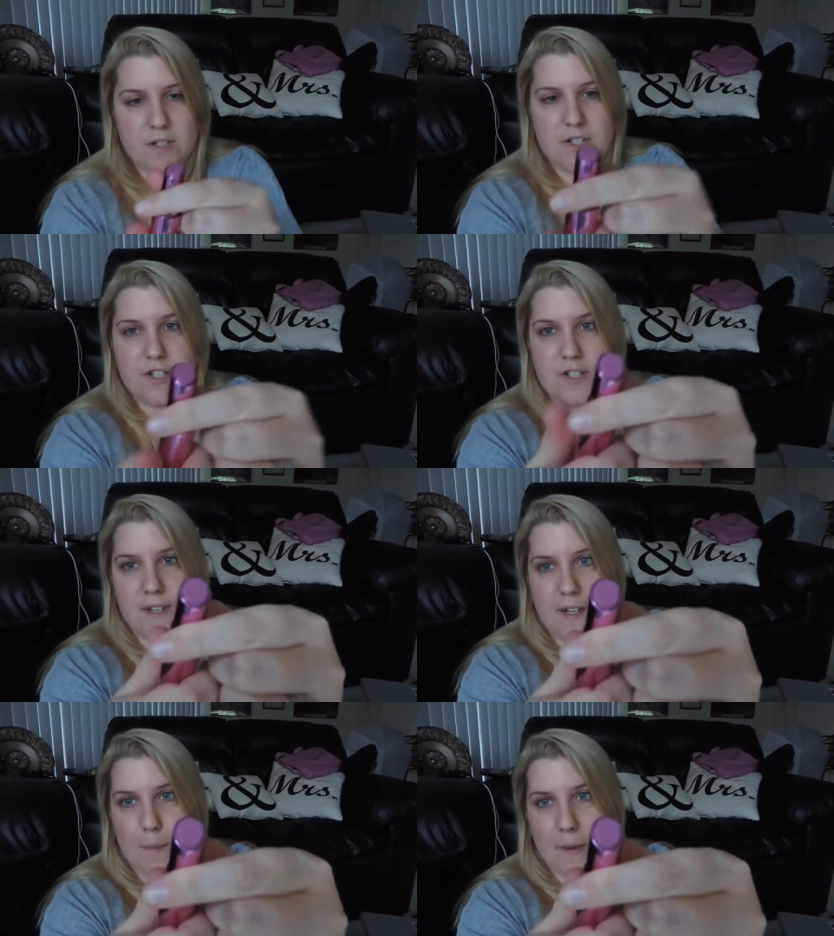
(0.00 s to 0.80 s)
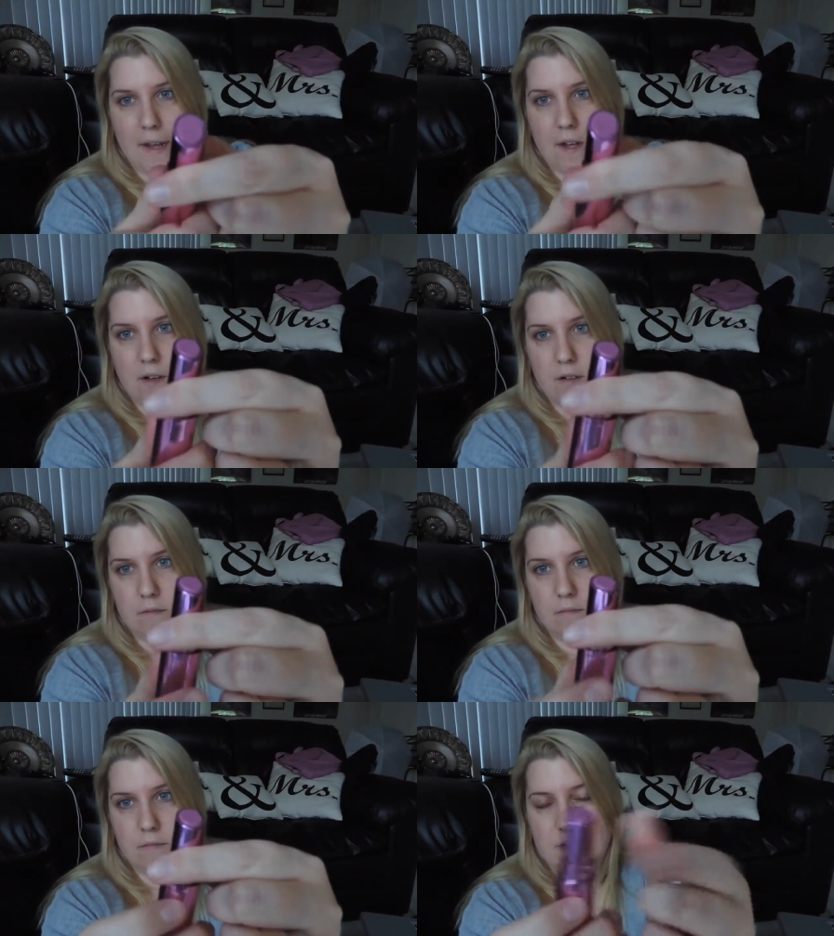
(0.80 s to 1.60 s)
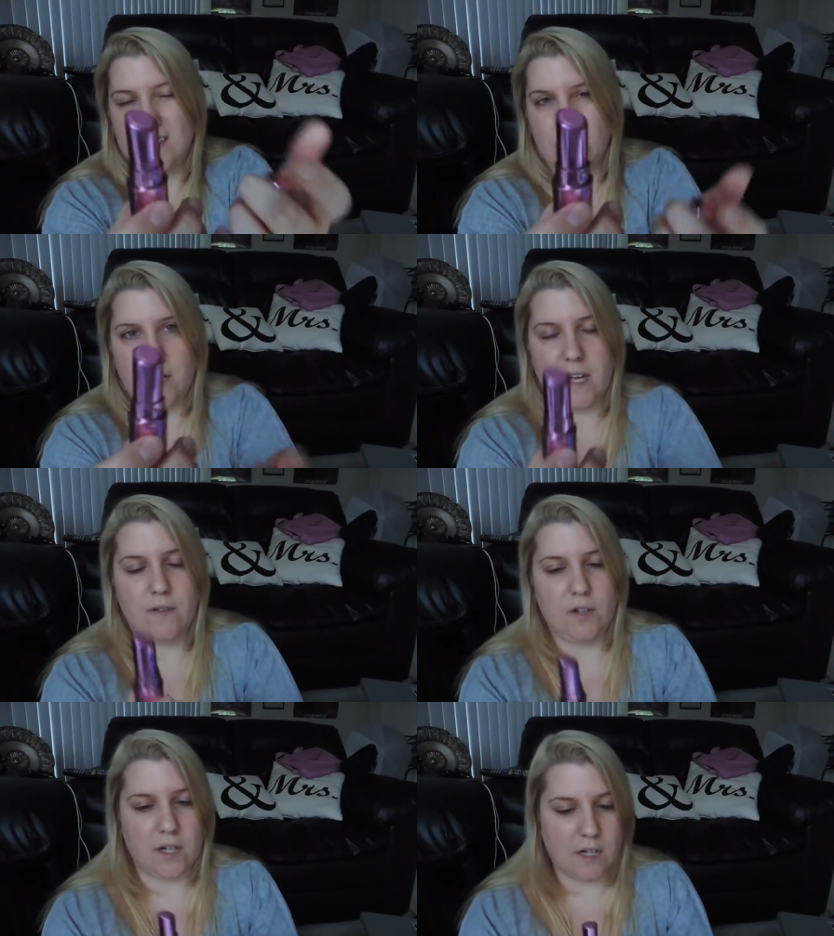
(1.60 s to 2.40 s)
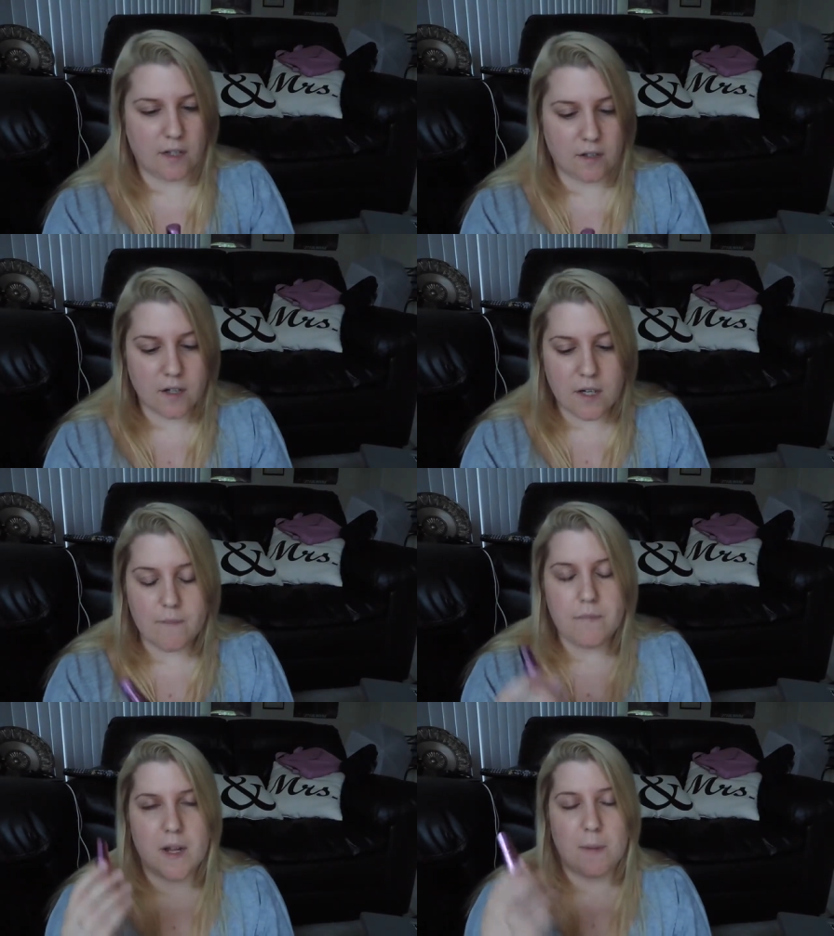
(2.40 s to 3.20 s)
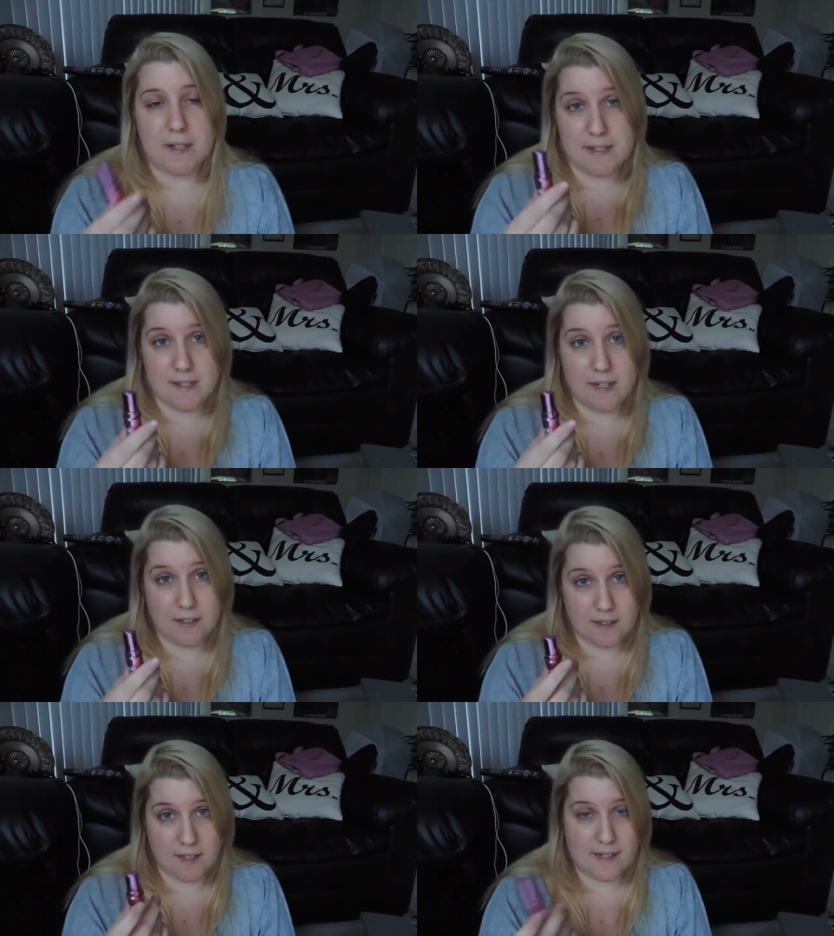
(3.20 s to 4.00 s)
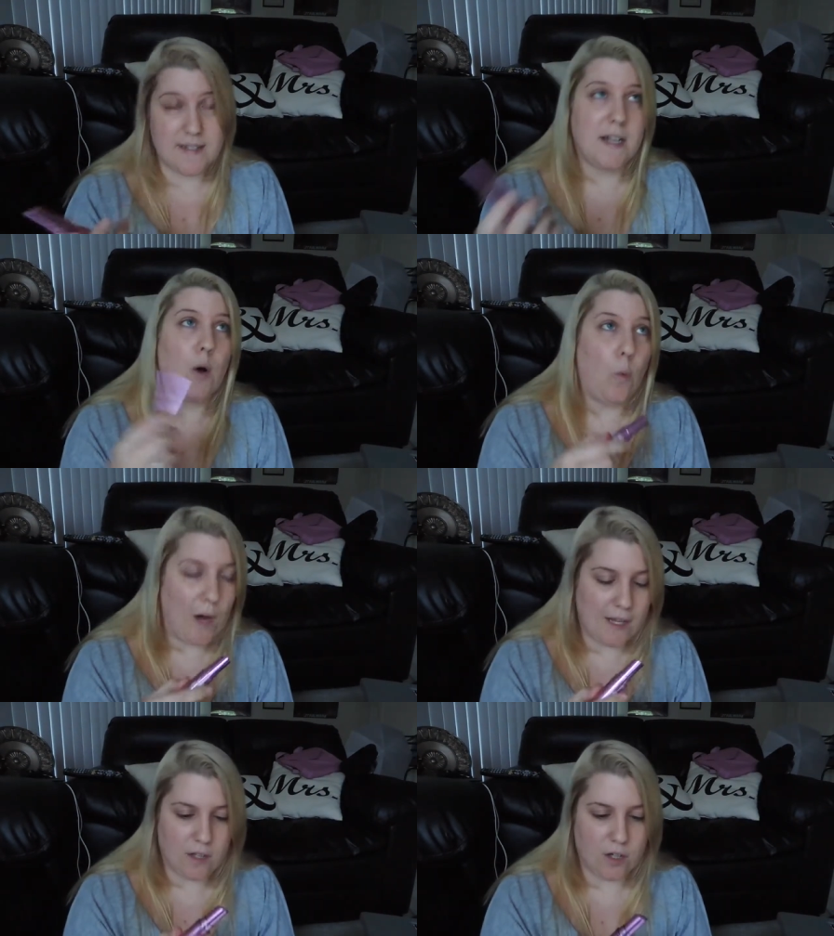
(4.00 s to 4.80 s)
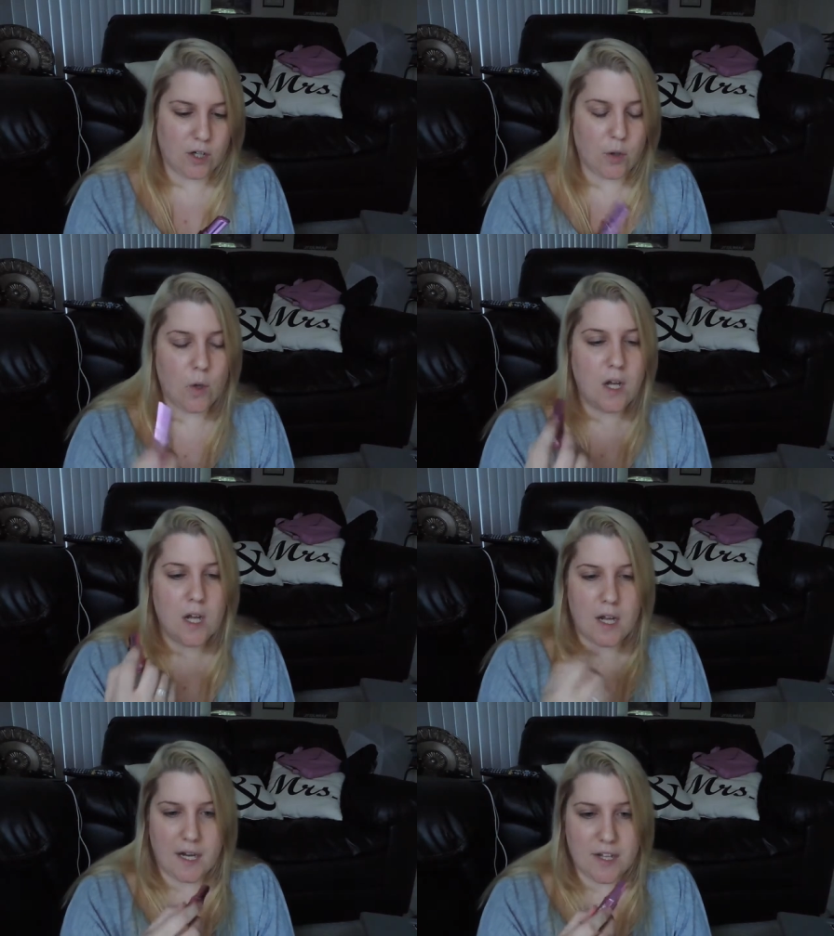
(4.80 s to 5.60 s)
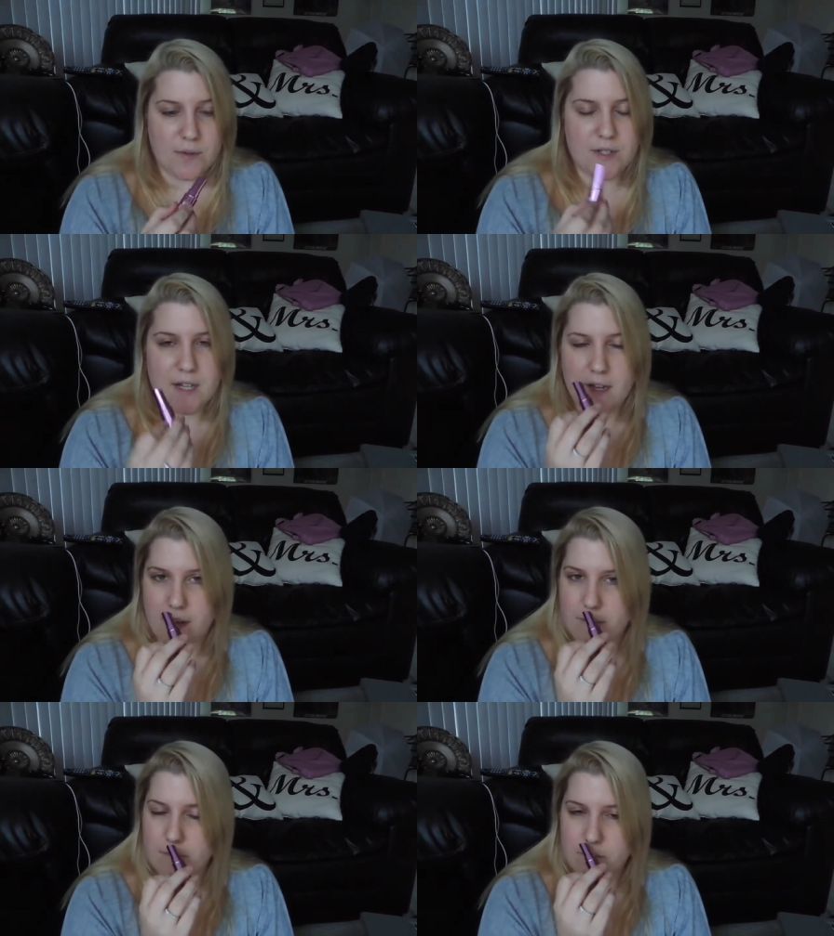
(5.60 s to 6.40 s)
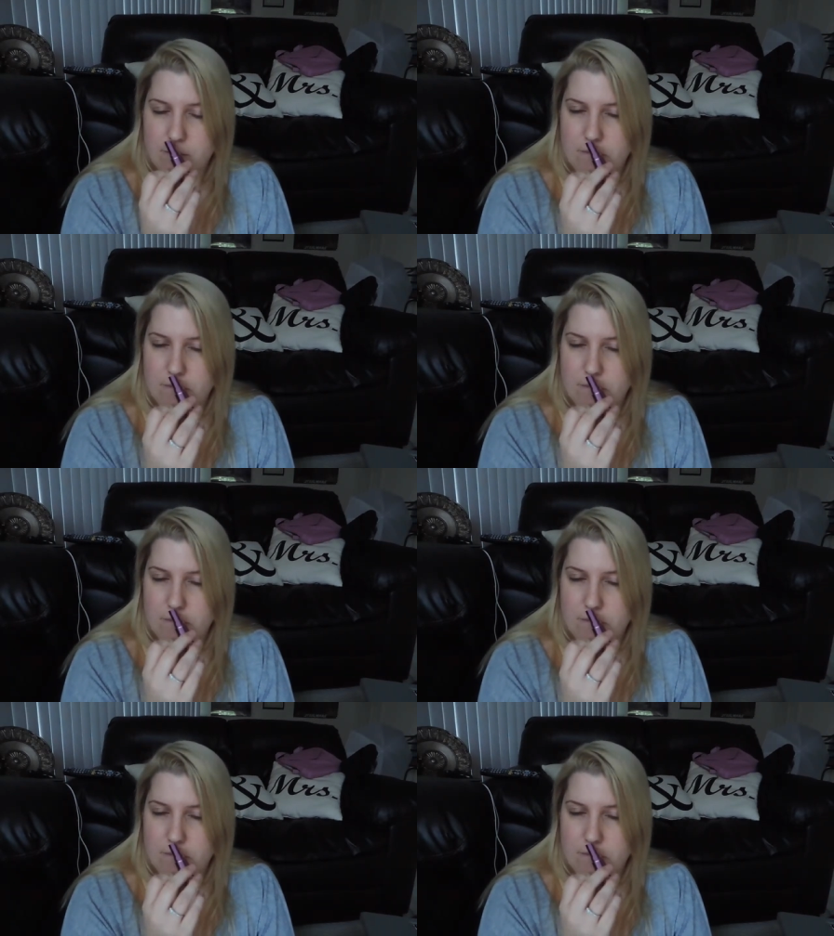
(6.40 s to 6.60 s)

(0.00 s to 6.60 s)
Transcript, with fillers: It's just like a pink. Doesn't really have a lot of color. I bought this at Ulta, like I said, a while ago. And I used it and